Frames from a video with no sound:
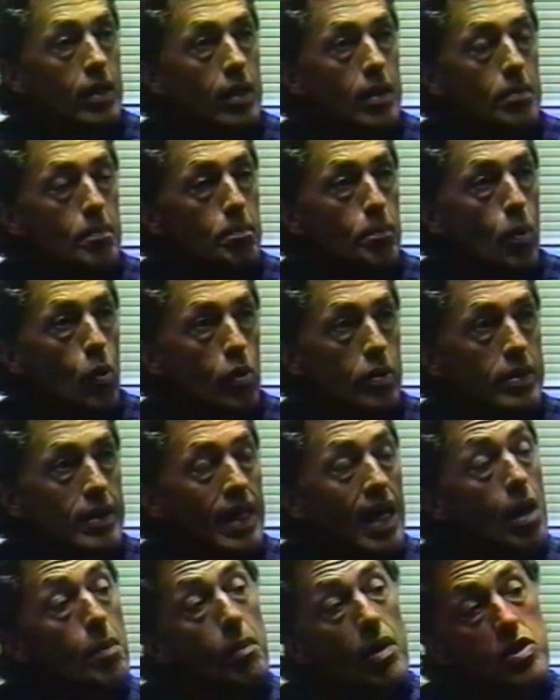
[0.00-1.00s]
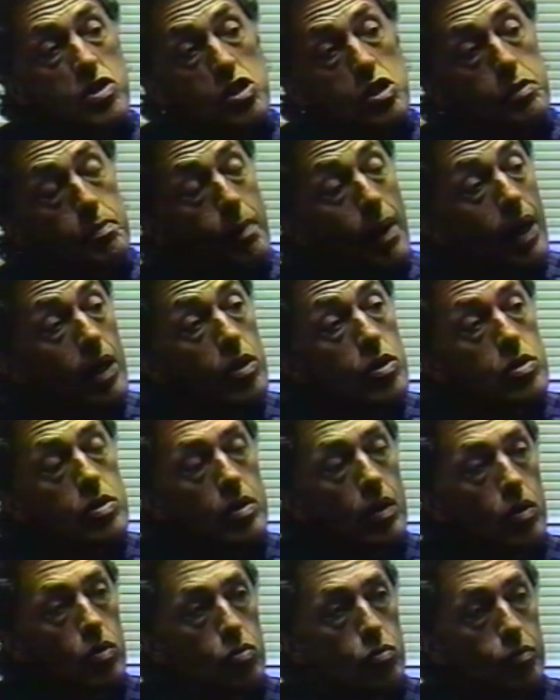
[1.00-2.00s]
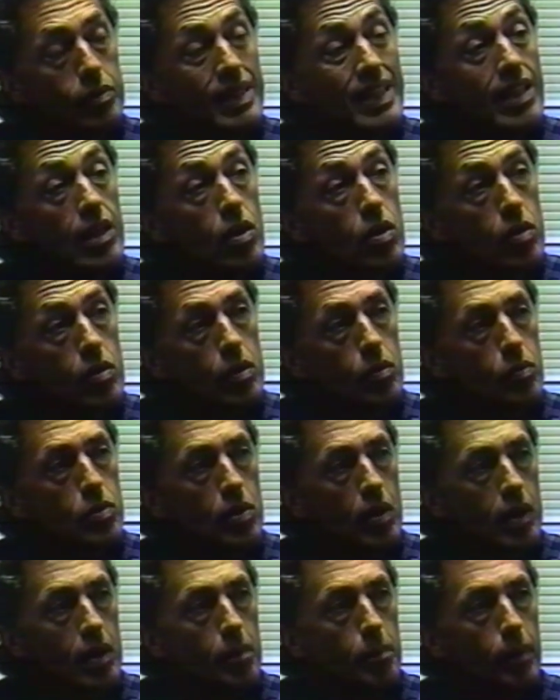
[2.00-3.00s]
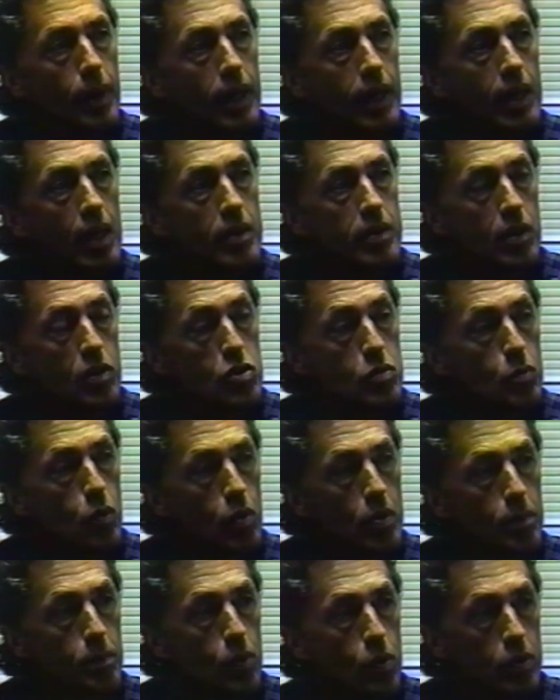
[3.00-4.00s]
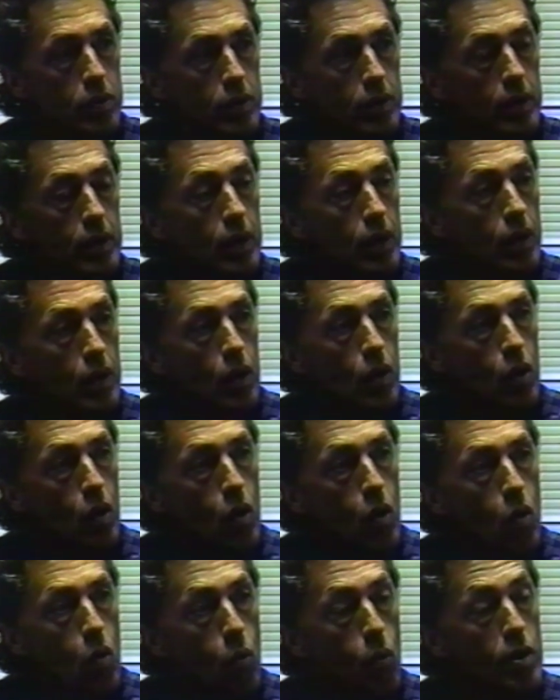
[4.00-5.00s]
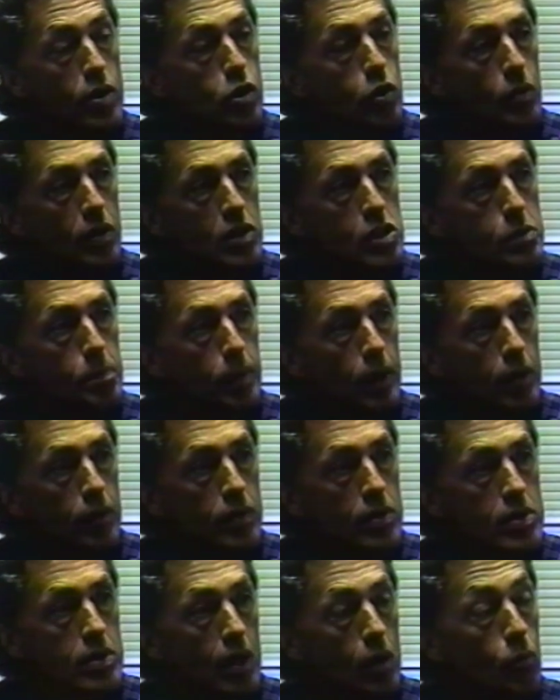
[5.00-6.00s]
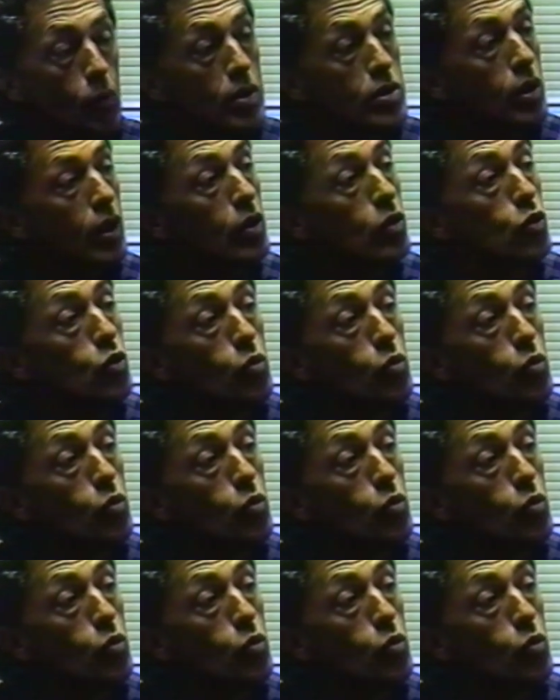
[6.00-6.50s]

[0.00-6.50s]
important how much Spanish you really learn when you come back. I think it's more important what you experience and what you can do